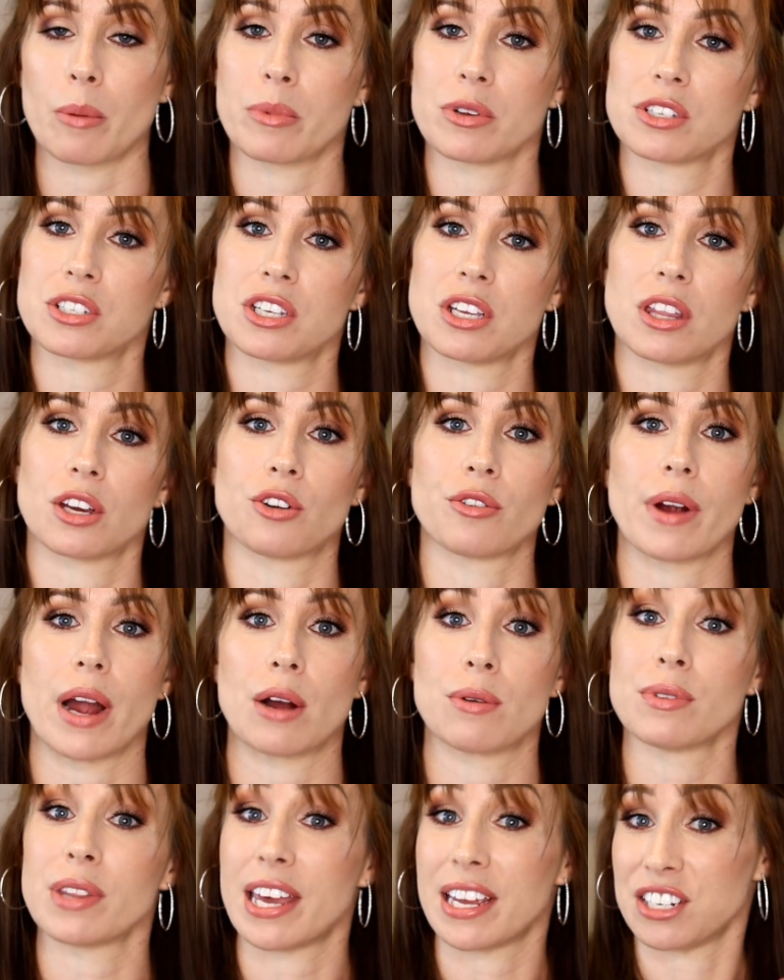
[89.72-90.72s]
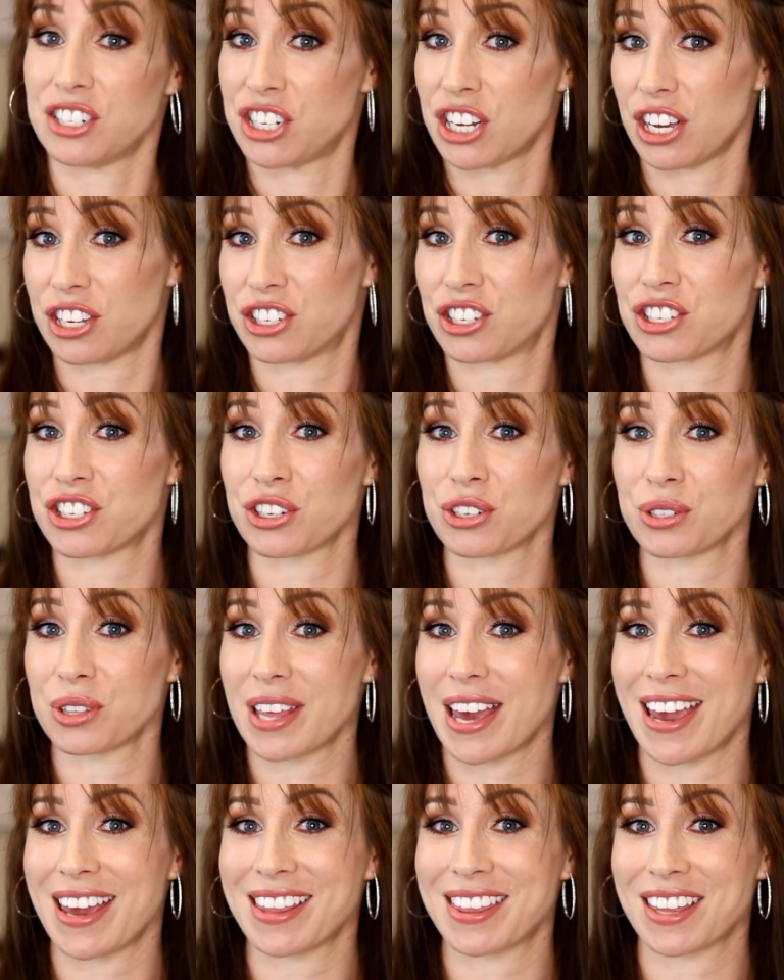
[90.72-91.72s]
almost to the ground like duster
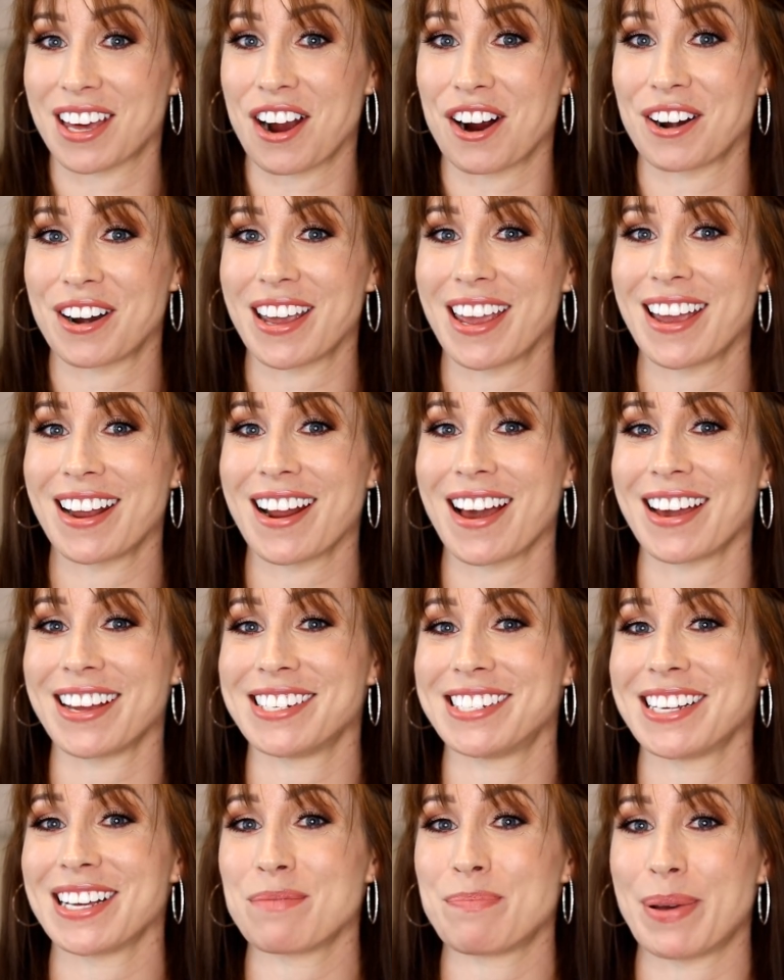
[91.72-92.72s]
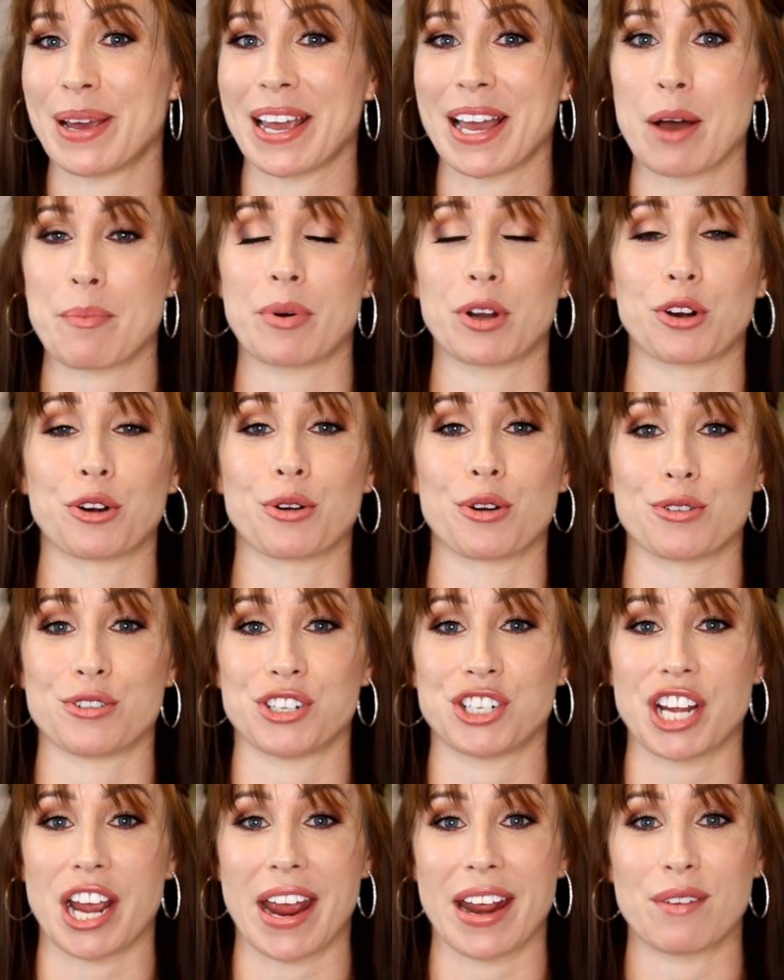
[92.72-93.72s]
length cardigan. I did pick up a
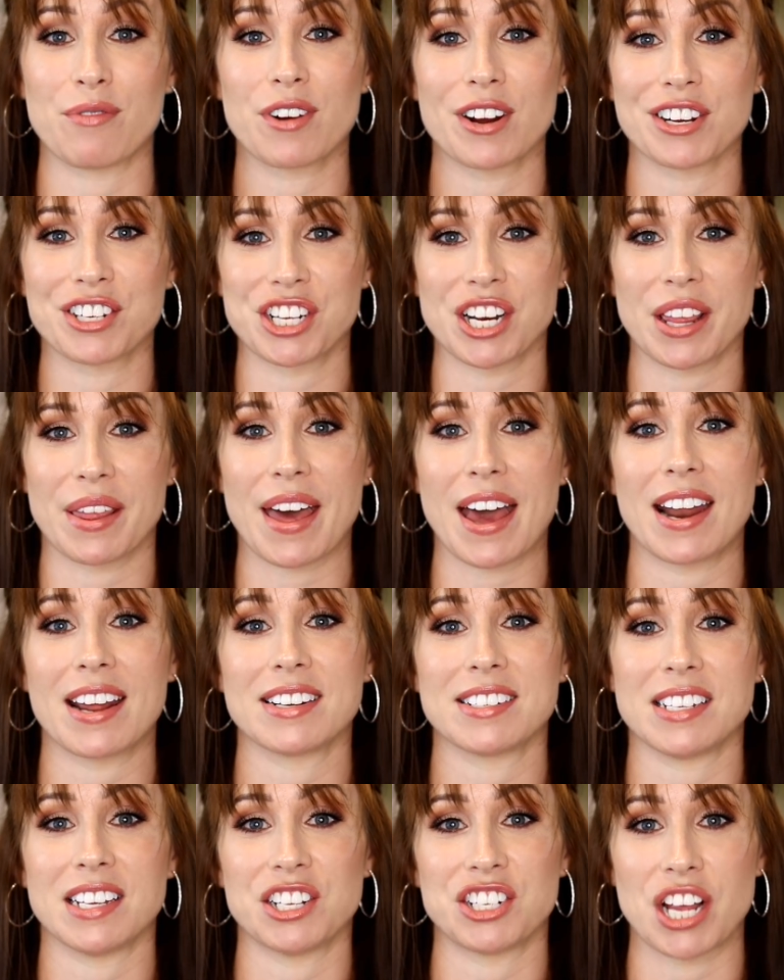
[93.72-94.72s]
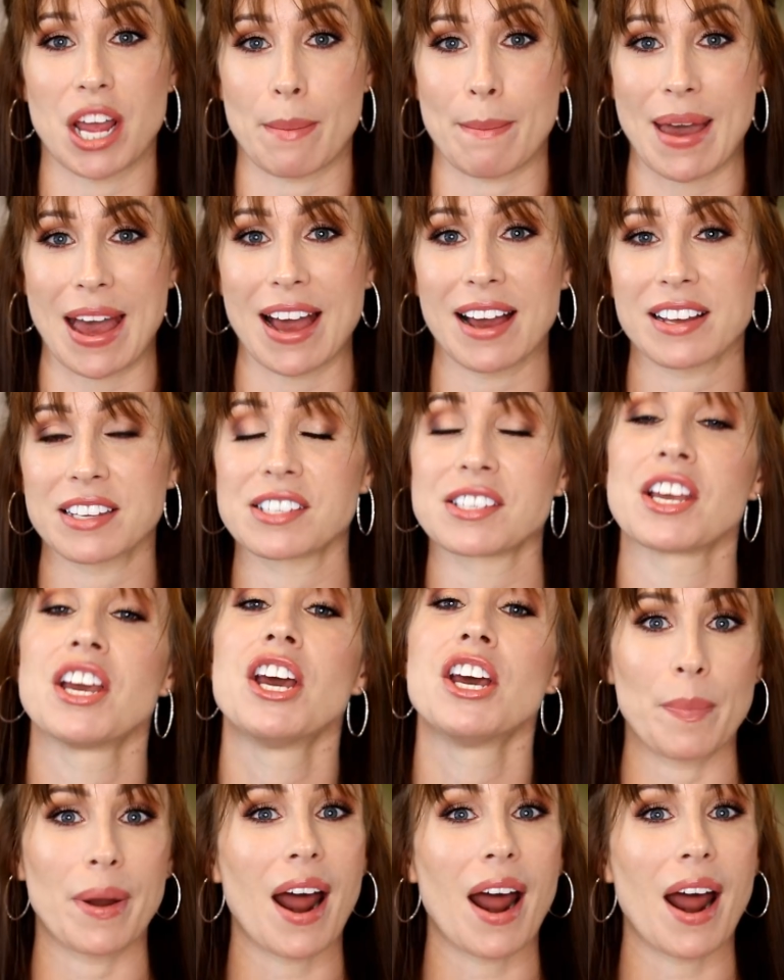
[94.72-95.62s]
crocheted version of that at TJ Maxx.